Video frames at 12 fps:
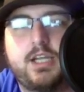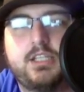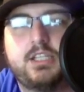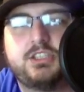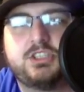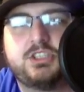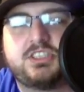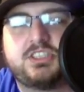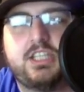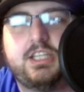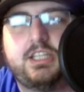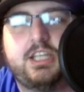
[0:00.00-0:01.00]

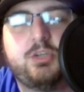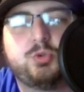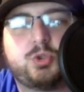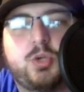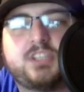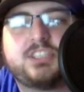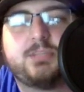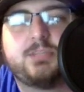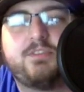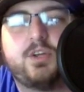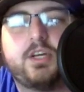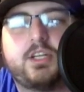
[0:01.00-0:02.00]
Can you trust them? I
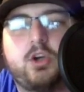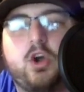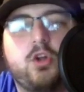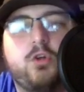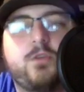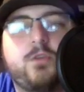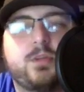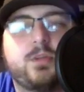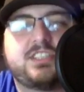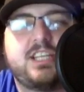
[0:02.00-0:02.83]
feel like they're all over the place.